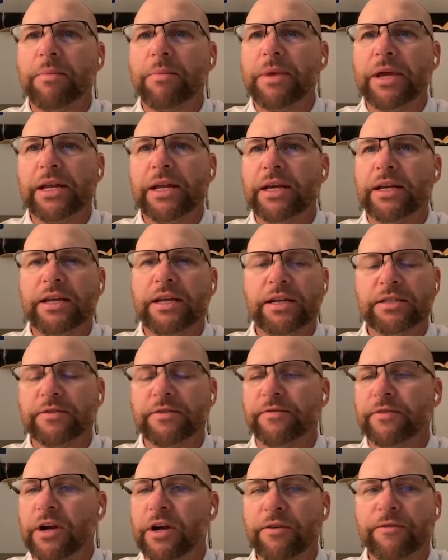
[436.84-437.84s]
mean, it is
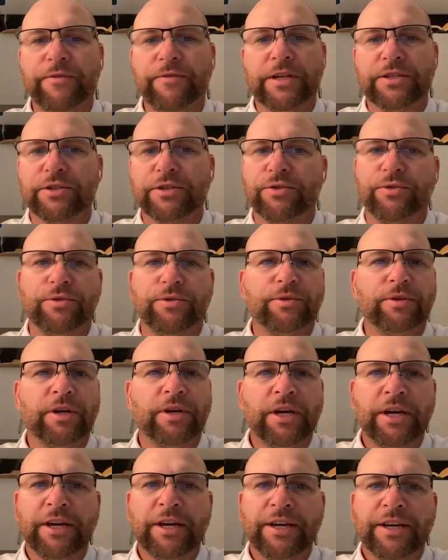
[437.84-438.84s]
a very physical
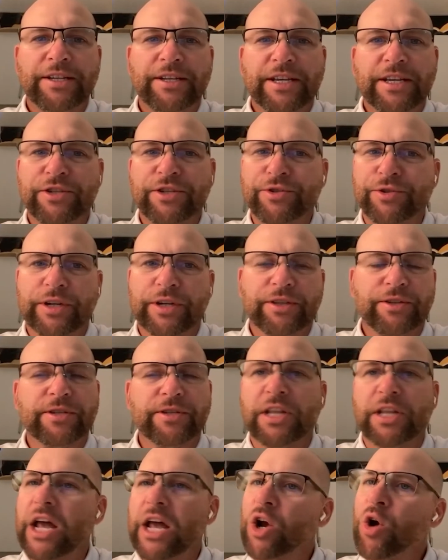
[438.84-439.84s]
district. There's
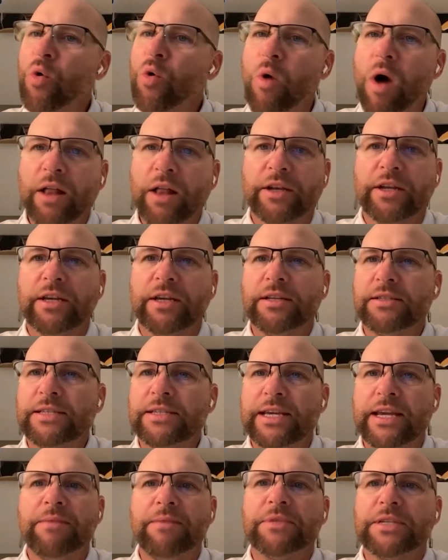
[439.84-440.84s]
a lot of quality
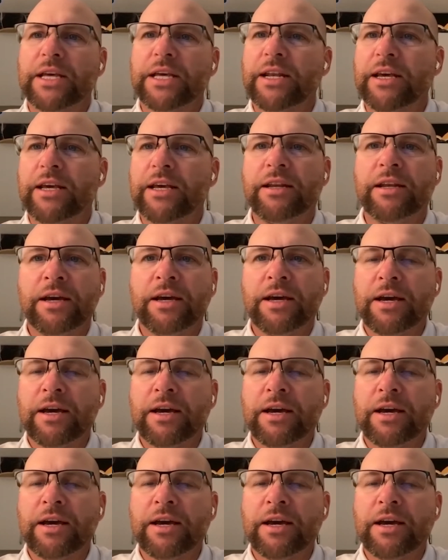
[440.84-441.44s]
teams in it.